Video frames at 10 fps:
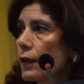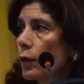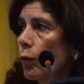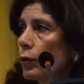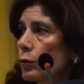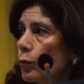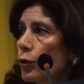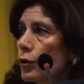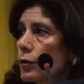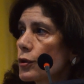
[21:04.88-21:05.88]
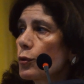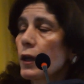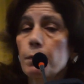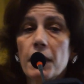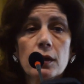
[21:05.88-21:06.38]
They want workers to
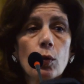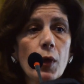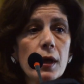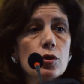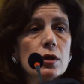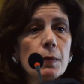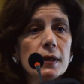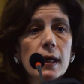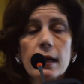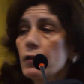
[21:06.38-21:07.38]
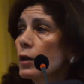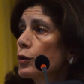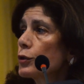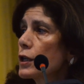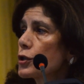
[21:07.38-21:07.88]
get better wages, better living
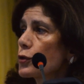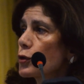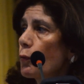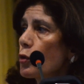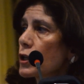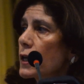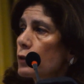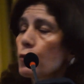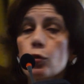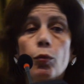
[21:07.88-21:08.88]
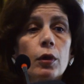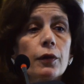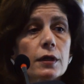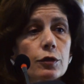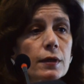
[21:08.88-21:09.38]
conditions. So most countries
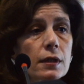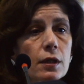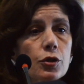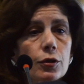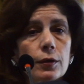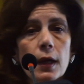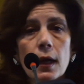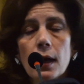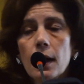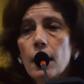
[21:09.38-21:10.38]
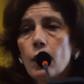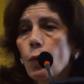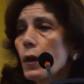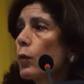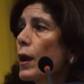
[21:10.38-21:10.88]
want this transition.
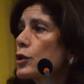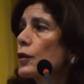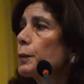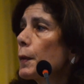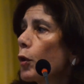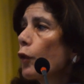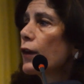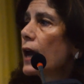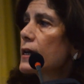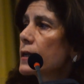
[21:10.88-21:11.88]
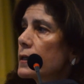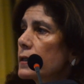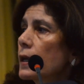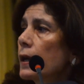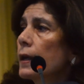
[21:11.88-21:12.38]
One question that people often ask
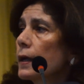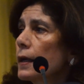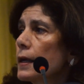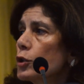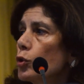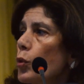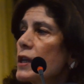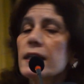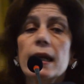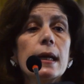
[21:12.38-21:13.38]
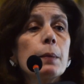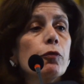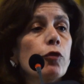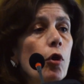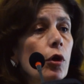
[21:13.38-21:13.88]
us is, do we see
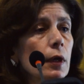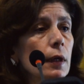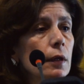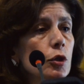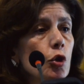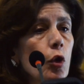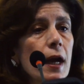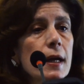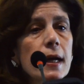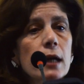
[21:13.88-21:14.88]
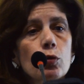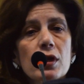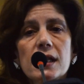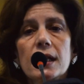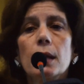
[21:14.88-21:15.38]
leapfrogging? So can
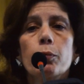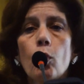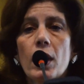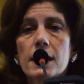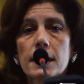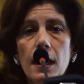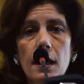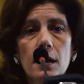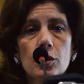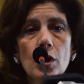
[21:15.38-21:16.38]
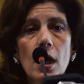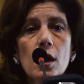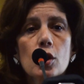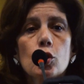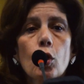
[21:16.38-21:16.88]
countries skip one stage?
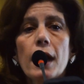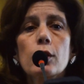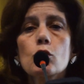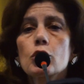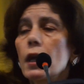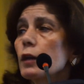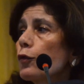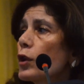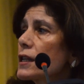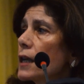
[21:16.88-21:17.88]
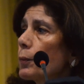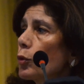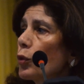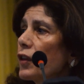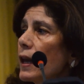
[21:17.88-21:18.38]
So can you start, for
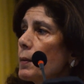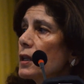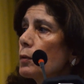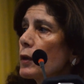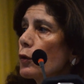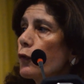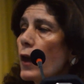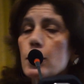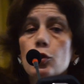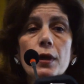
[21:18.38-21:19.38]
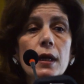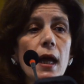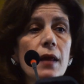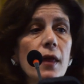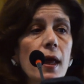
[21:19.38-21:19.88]
example, with limited manufacturing
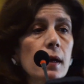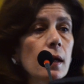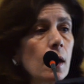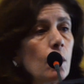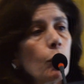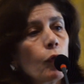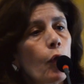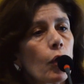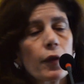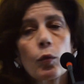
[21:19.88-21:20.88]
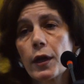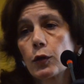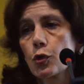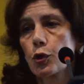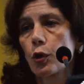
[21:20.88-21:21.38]
and then move all the
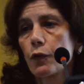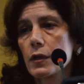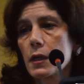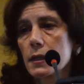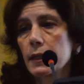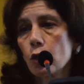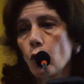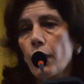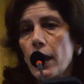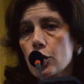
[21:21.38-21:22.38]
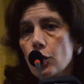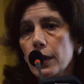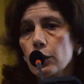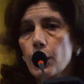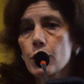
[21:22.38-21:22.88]
way to services and innovation
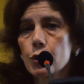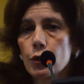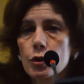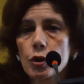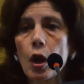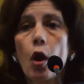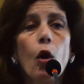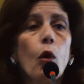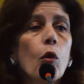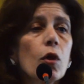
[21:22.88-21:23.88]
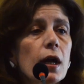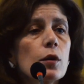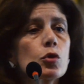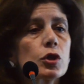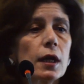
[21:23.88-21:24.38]
and research? Or can
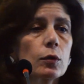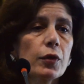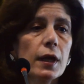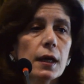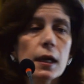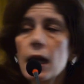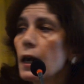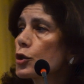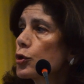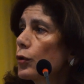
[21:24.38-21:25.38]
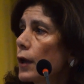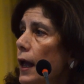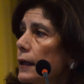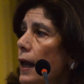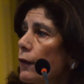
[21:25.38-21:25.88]
you start with agriculture
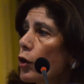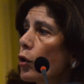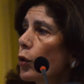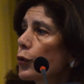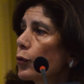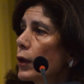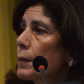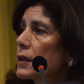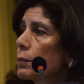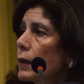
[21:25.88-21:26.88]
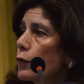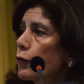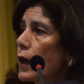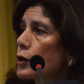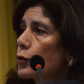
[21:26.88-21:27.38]
and never go through limited
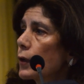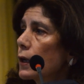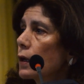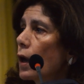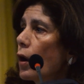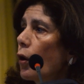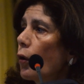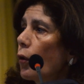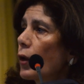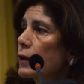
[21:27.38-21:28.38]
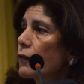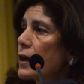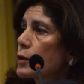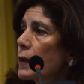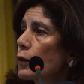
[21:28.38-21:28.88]
manufacturing or
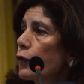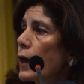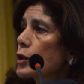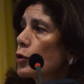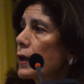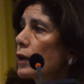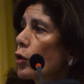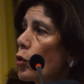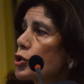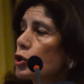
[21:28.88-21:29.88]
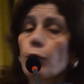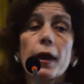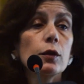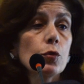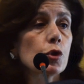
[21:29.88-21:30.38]
advanced manufacturing and go
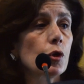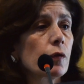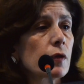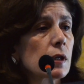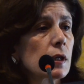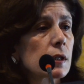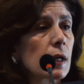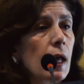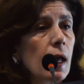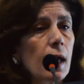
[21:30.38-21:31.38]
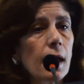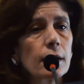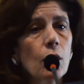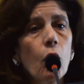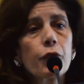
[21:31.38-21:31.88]
straight to services?
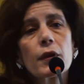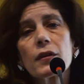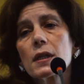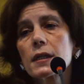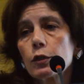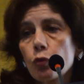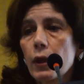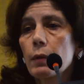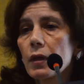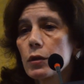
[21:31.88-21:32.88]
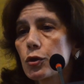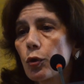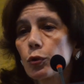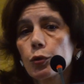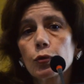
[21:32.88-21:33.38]
And often this is a dream that's
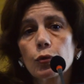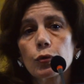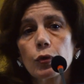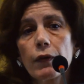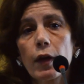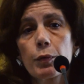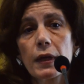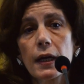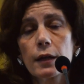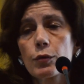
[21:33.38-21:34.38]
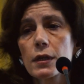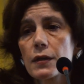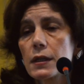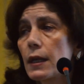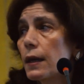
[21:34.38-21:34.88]
sold to developing countries
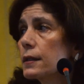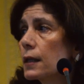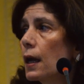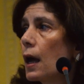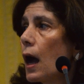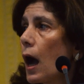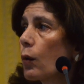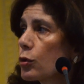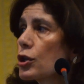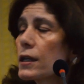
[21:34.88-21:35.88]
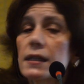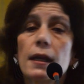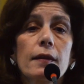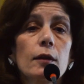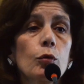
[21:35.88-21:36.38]
these days. I will just
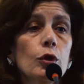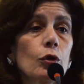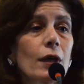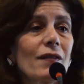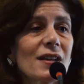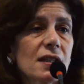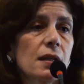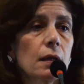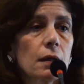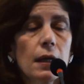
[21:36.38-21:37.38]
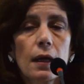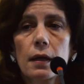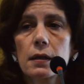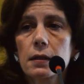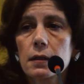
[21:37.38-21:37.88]
say that we don't have a single
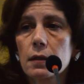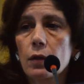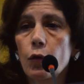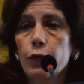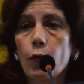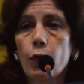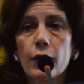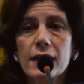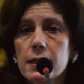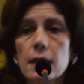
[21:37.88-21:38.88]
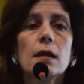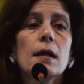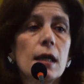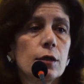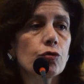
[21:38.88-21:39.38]
case of a
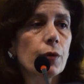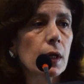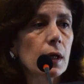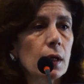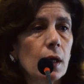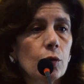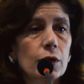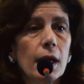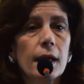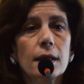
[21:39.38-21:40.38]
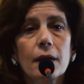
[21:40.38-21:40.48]
single country in our data